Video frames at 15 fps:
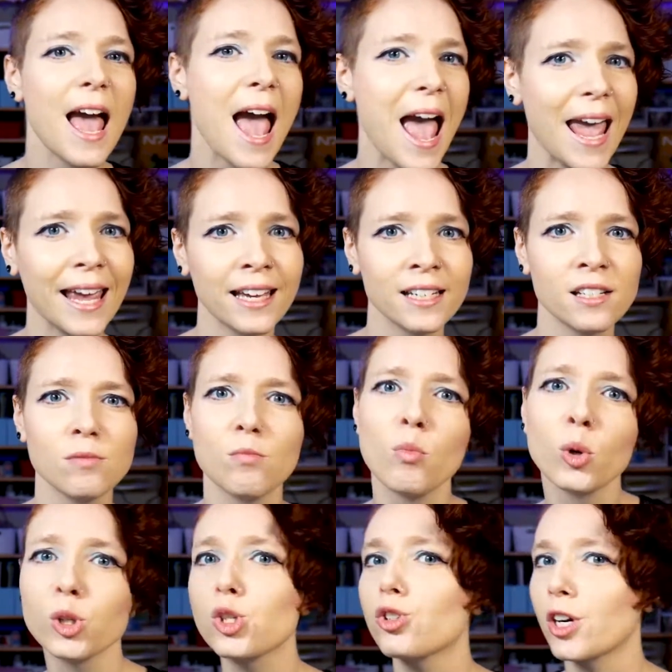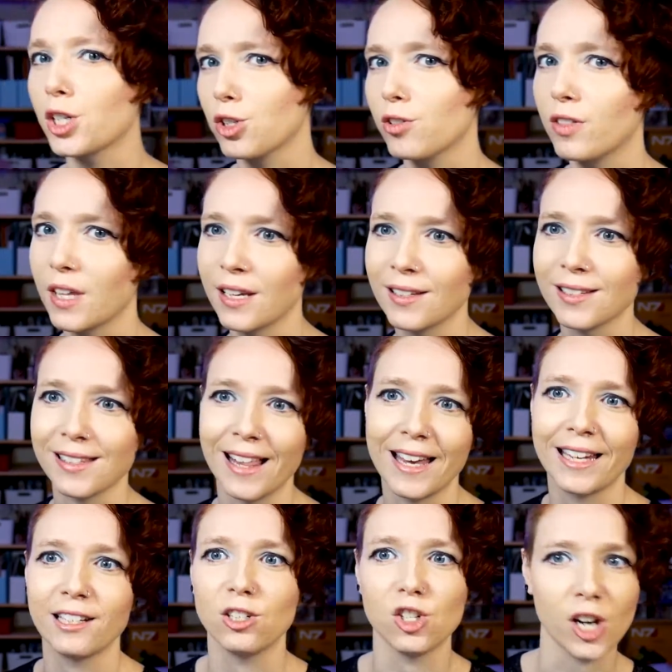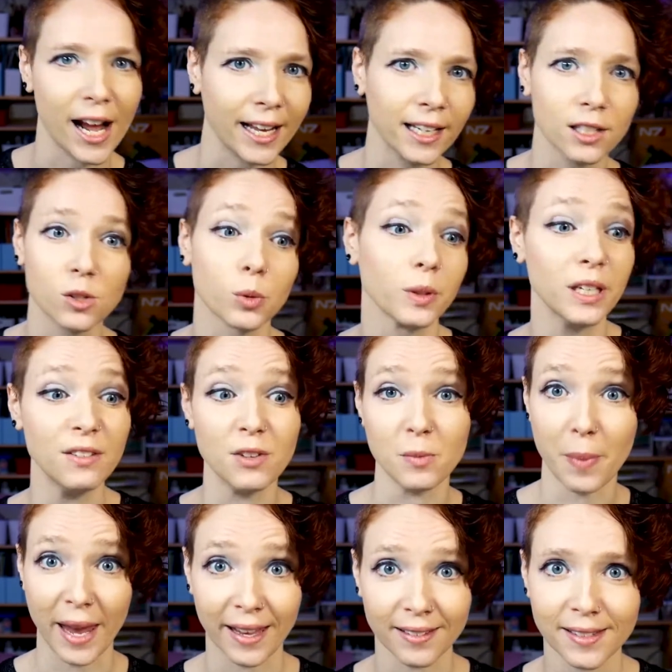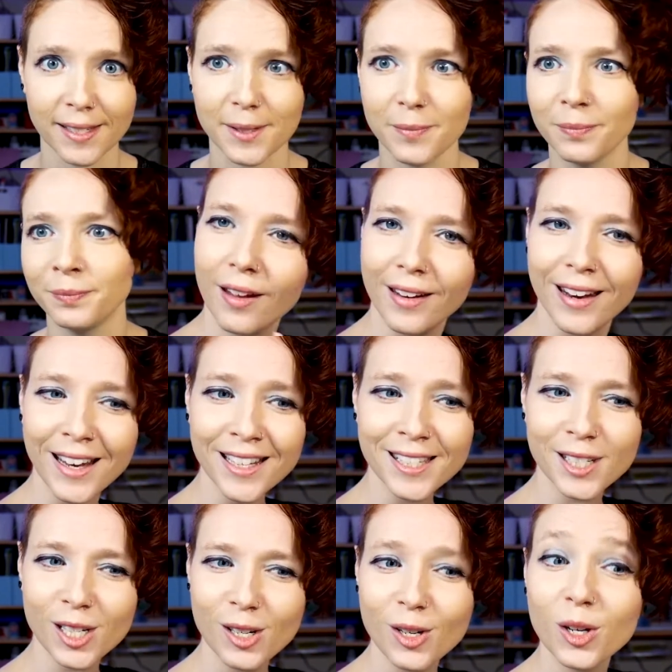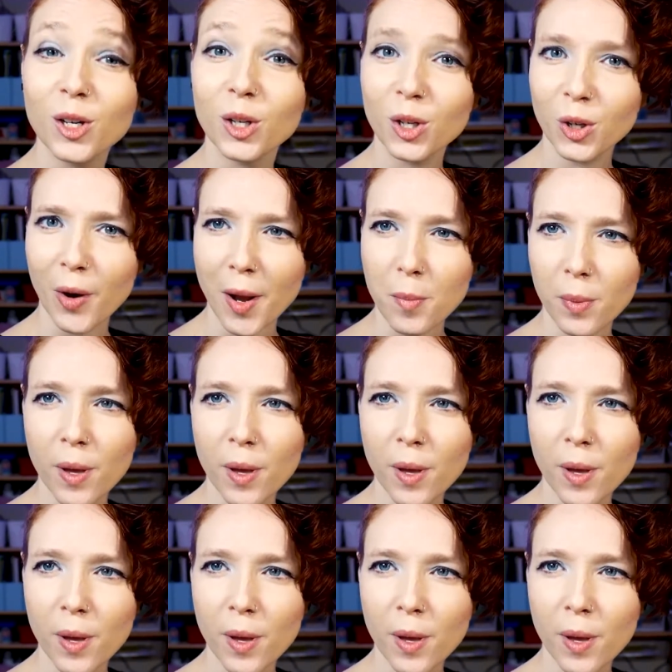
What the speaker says: and more structured things like jackets or even pants. Next, crepe.